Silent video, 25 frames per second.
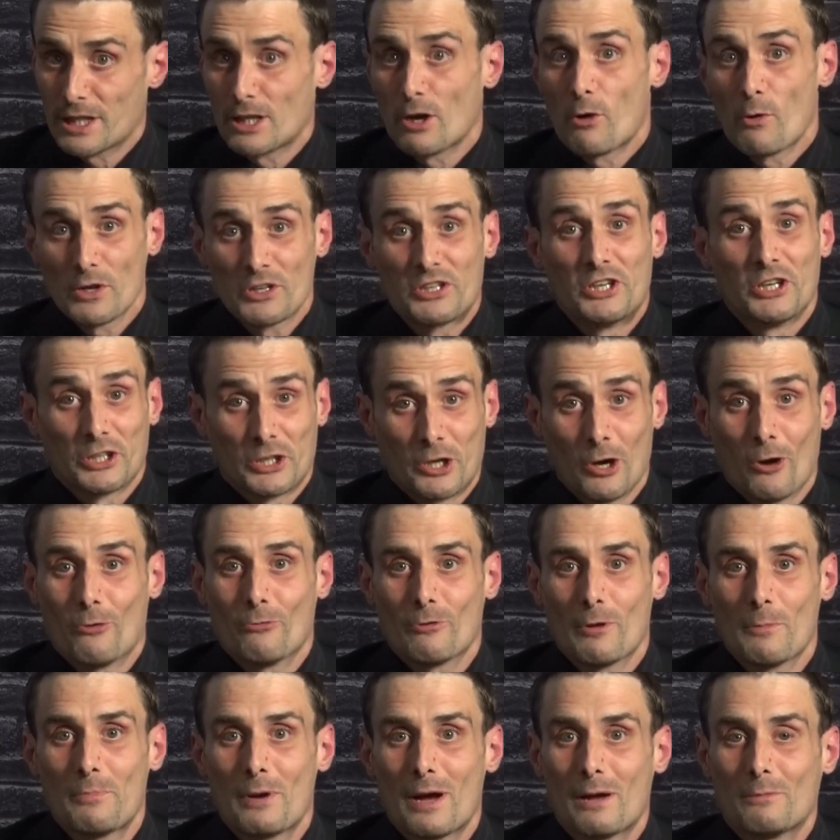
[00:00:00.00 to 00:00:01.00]
going to go
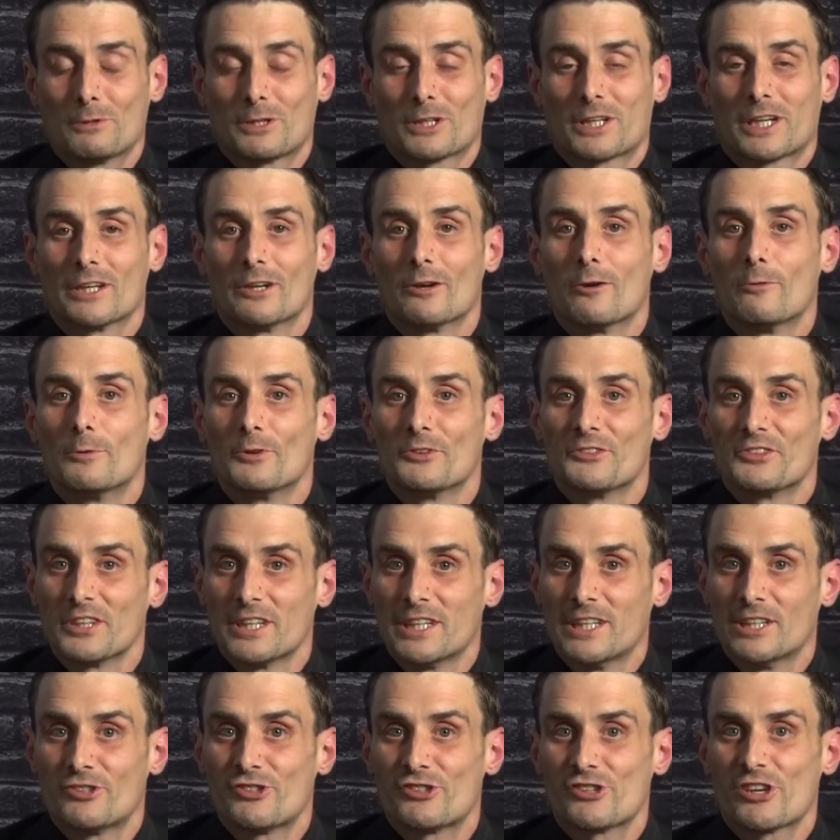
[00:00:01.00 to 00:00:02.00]
Republican almost
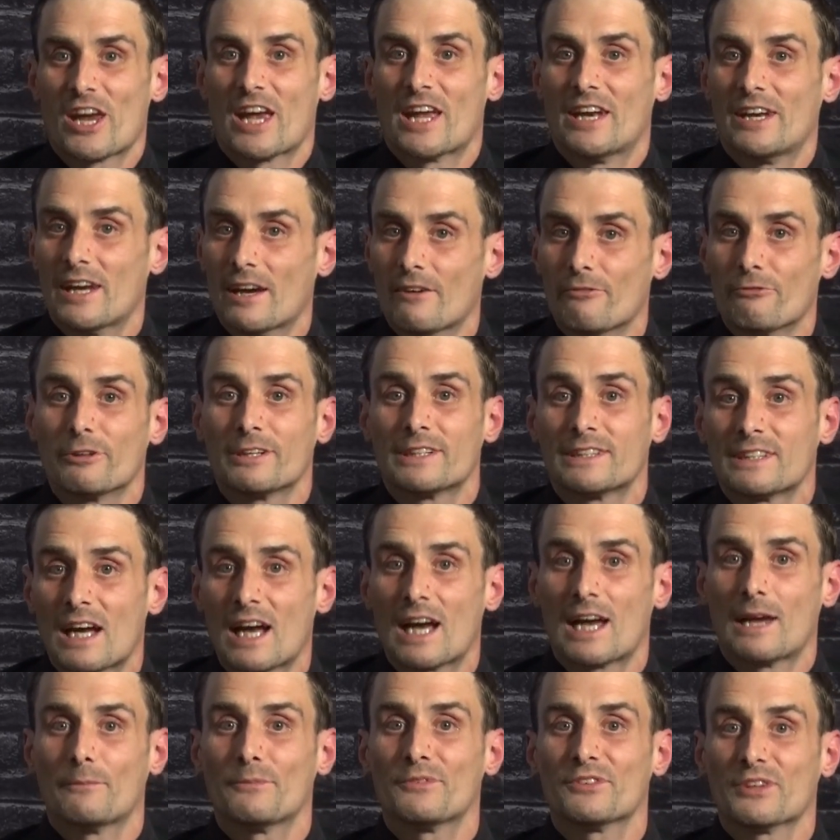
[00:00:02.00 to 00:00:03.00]
each and every
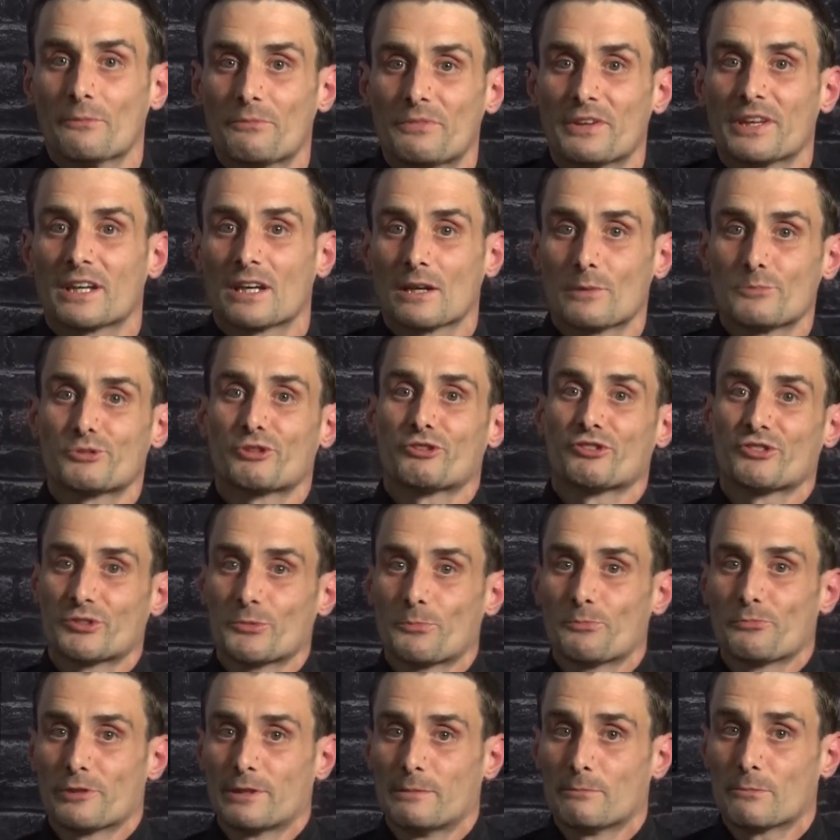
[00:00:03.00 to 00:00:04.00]
time something comes to
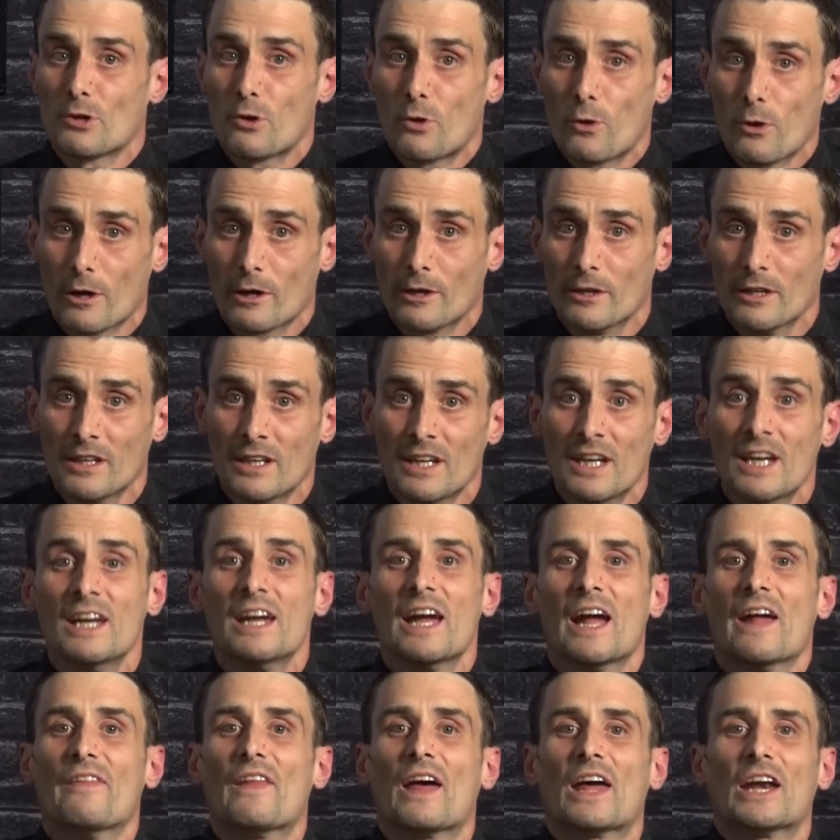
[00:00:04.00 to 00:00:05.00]
Supreme Court.
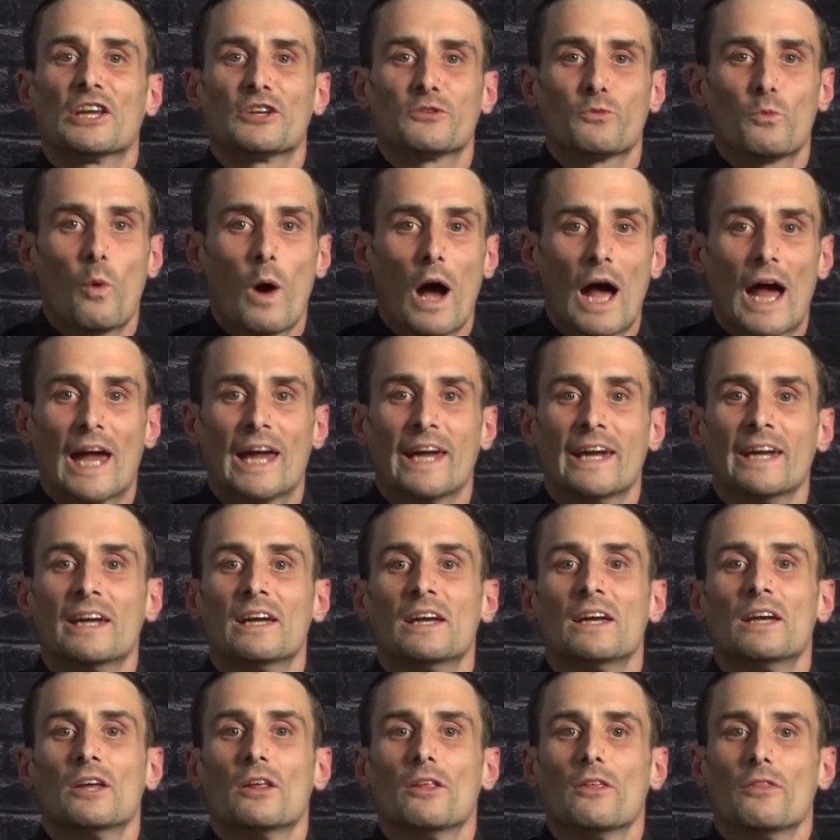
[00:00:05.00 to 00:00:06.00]
And that is why
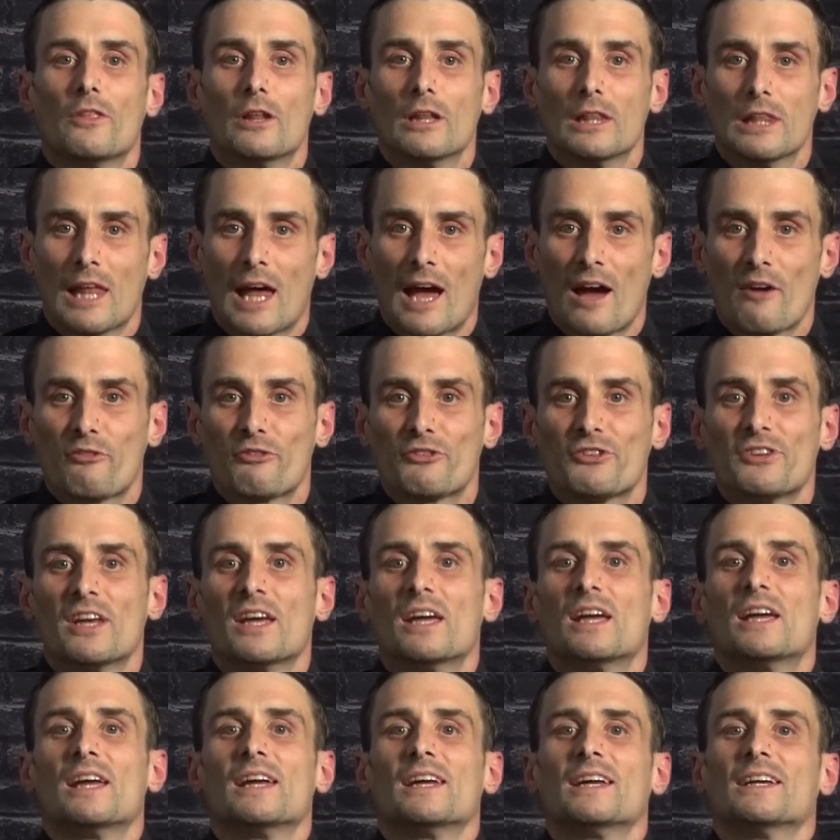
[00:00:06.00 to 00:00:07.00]
the left
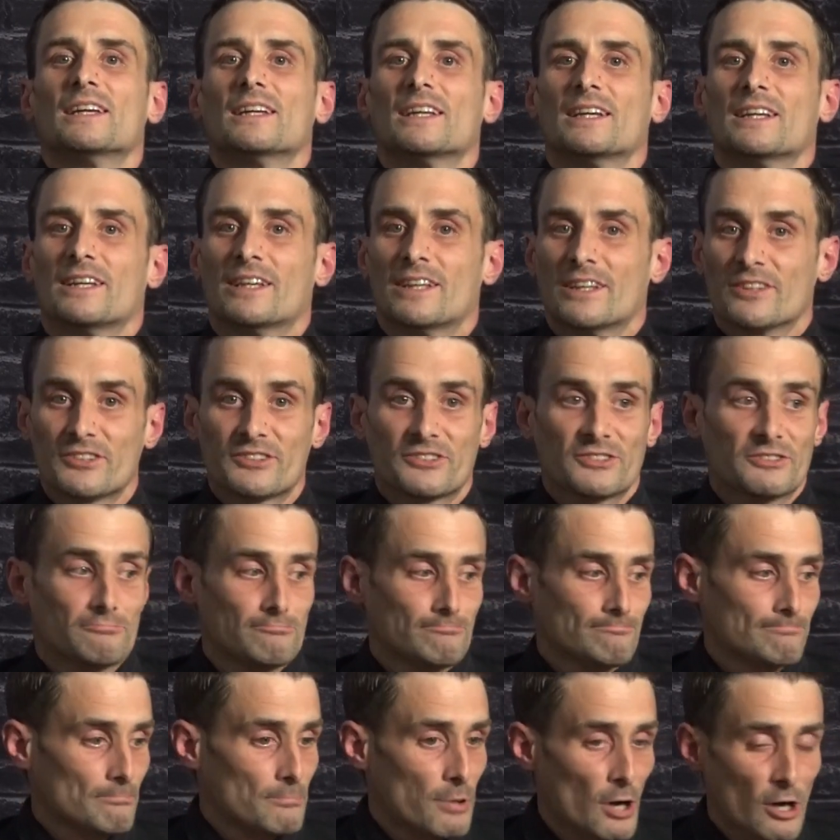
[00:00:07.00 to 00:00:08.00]
is,
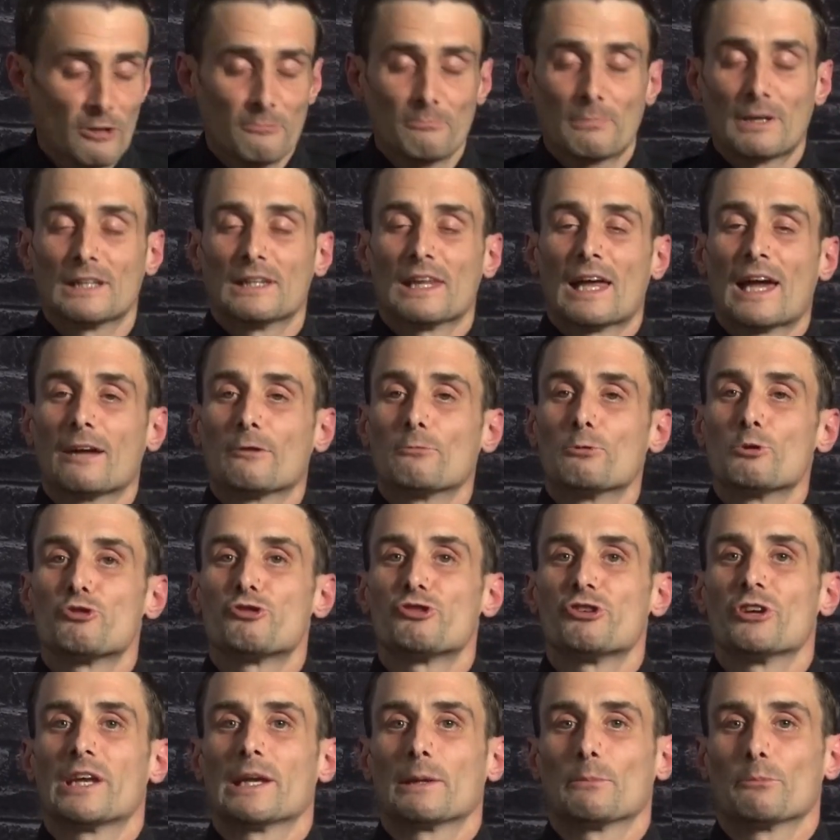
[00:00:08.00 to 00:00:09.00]
pardon my language,
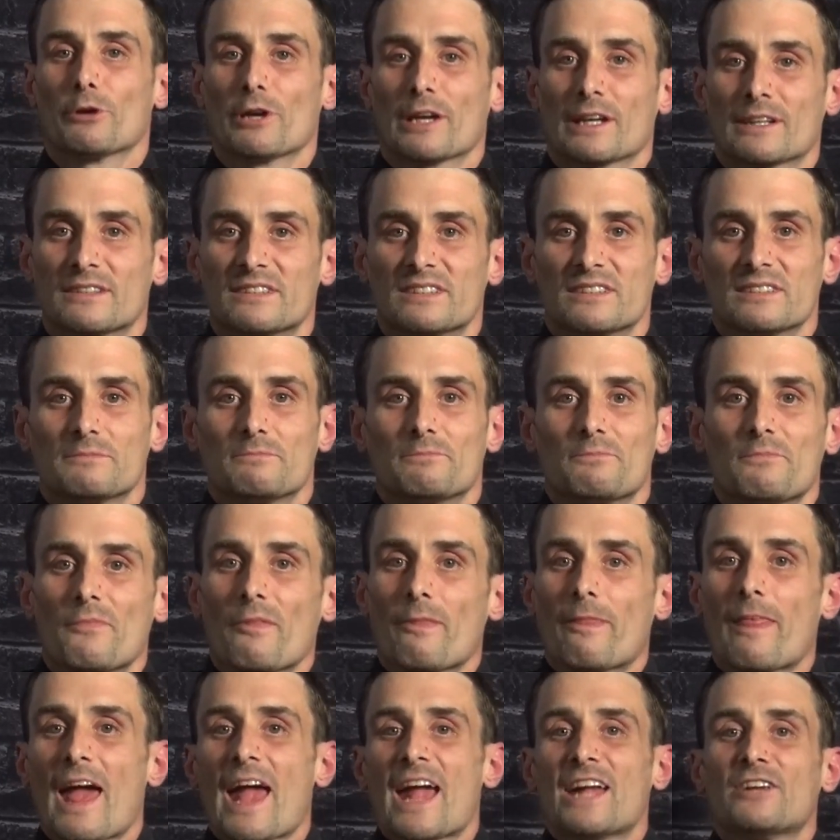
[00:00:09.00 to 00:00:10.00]
shitting bricks.
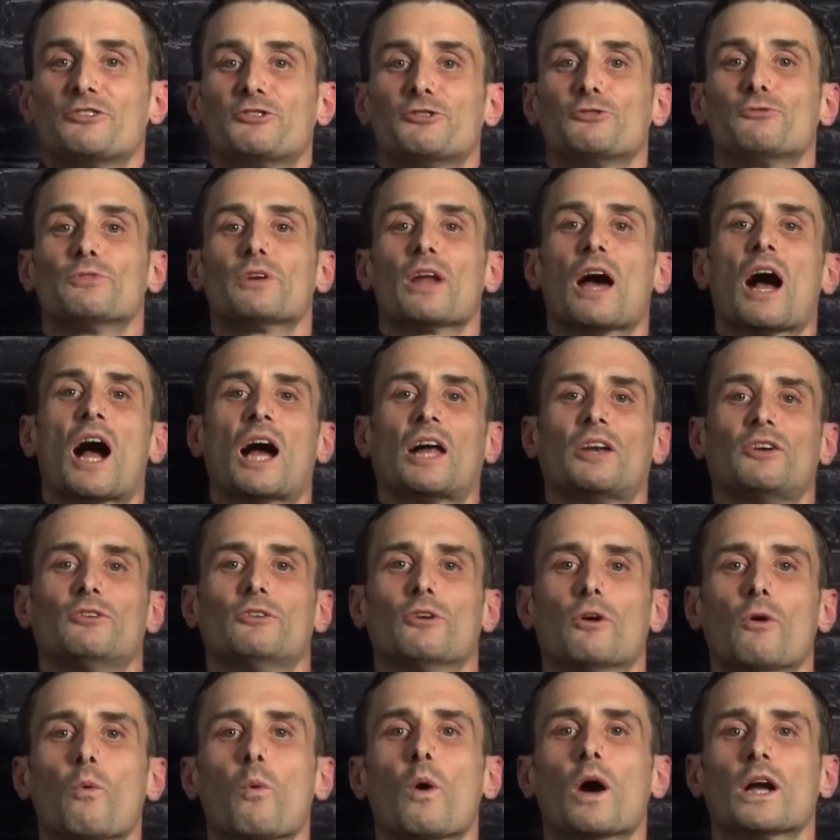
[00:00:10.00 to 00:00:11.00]
They do not
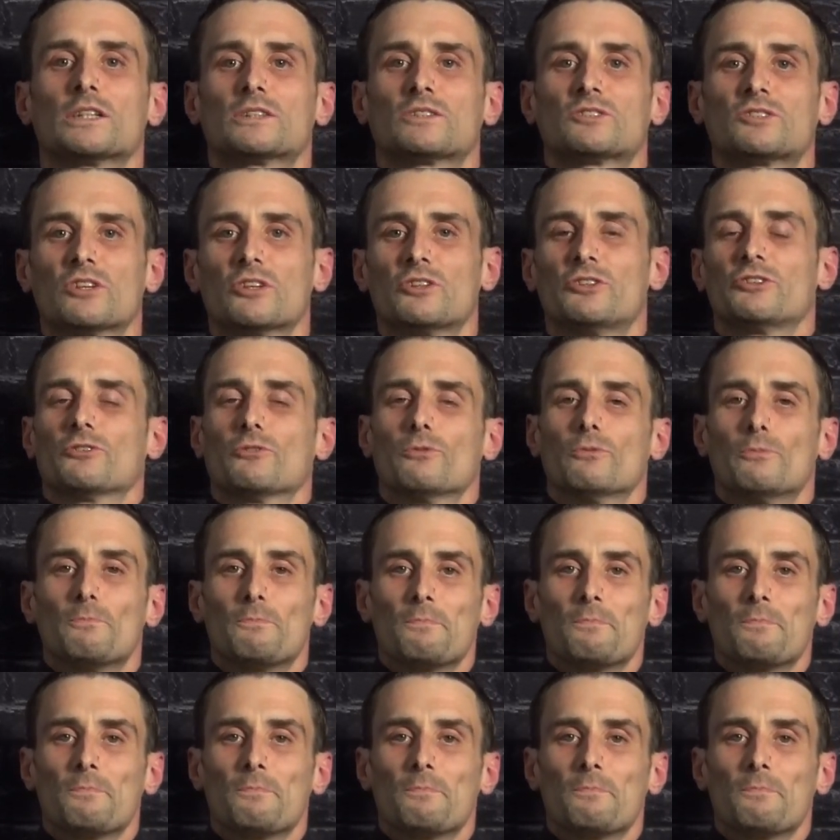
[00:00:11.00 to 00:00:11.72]
know what to do.